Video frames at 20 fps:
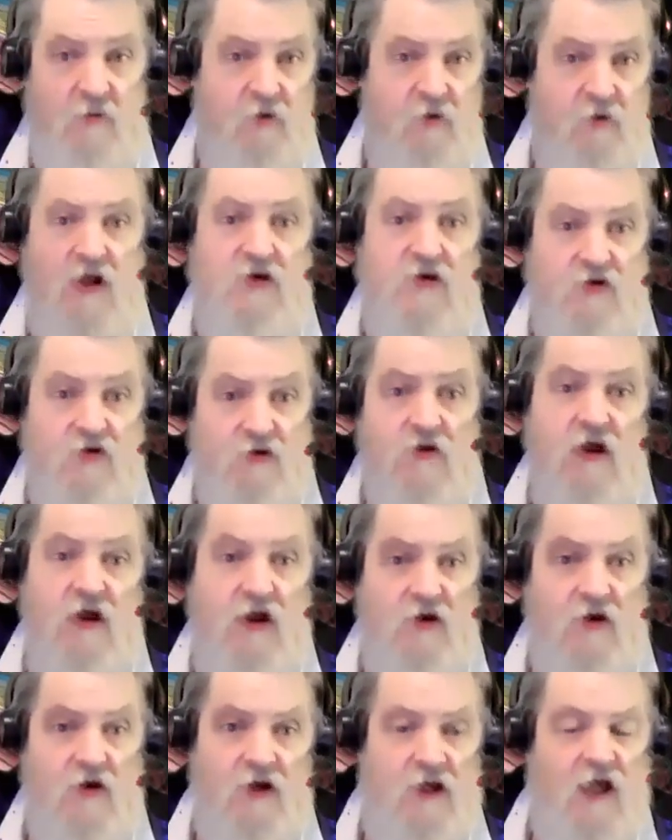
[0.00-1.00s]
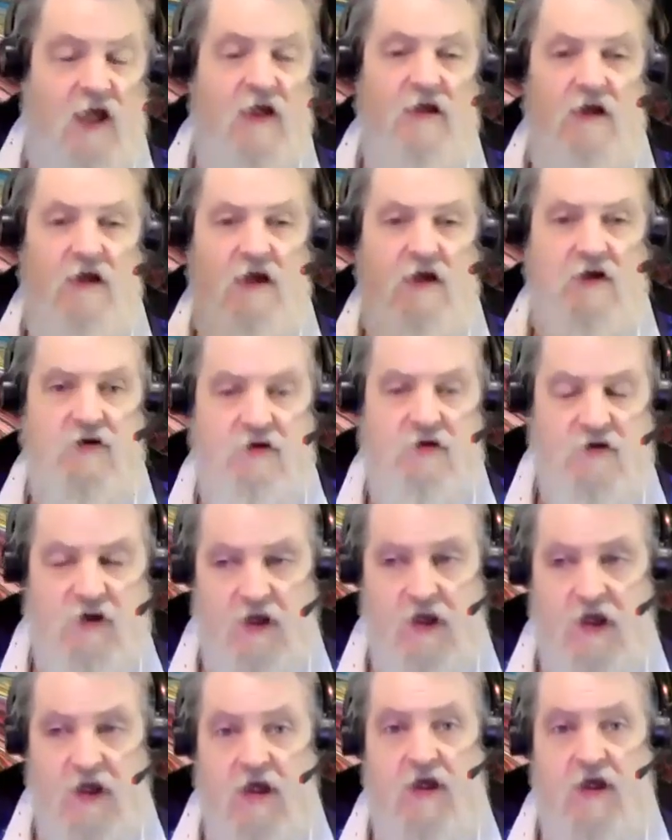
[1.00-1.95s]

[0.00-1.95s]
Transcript: break sooner, not later, I should say.